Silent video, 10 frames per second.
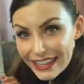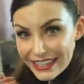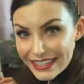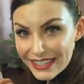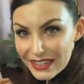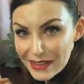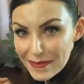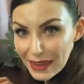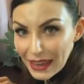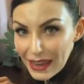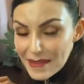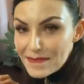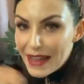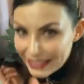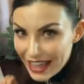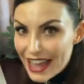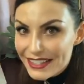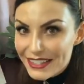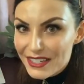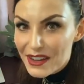this is gonna be my
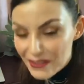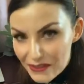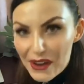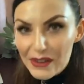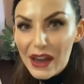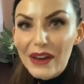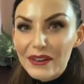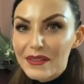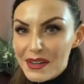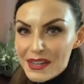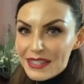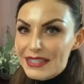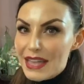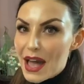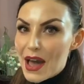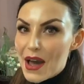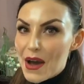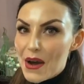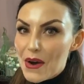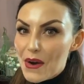last photo.
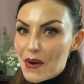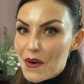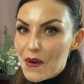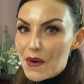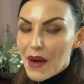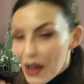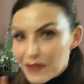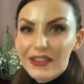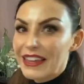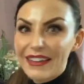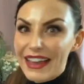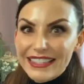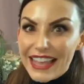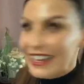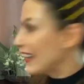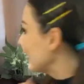So hopefully you guys like it.